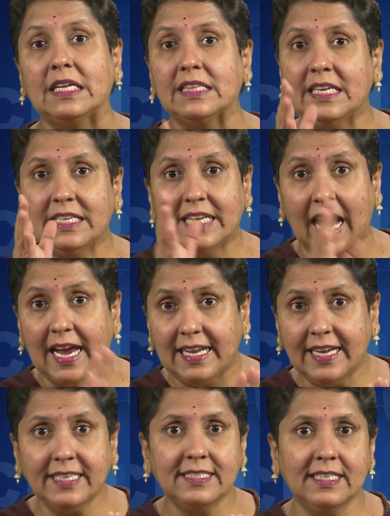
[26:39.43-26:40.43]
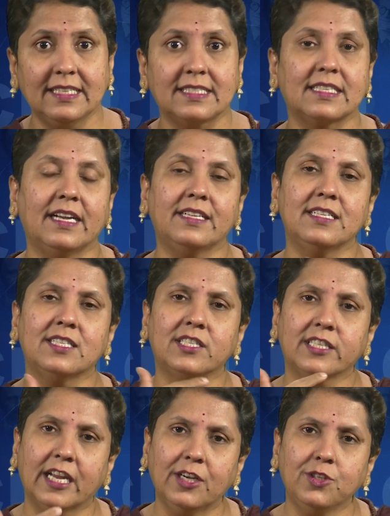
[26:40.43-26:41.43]
The dialectics, that is
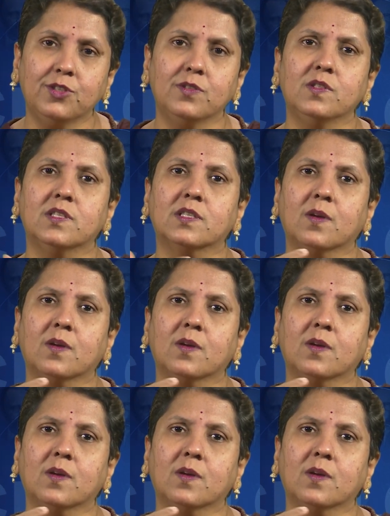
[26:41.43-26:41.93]
tensions,